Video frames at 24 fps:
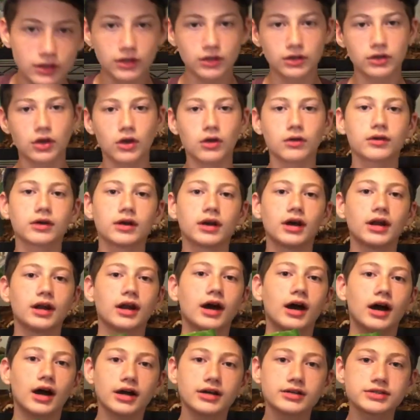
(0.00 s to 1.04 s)
coconut
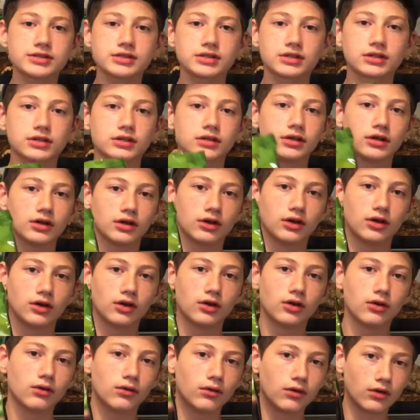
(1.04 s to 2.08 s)
husk
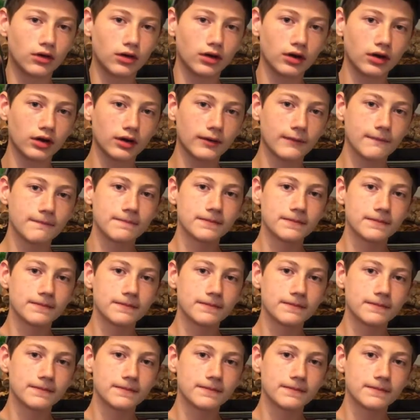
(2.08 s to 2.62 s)
or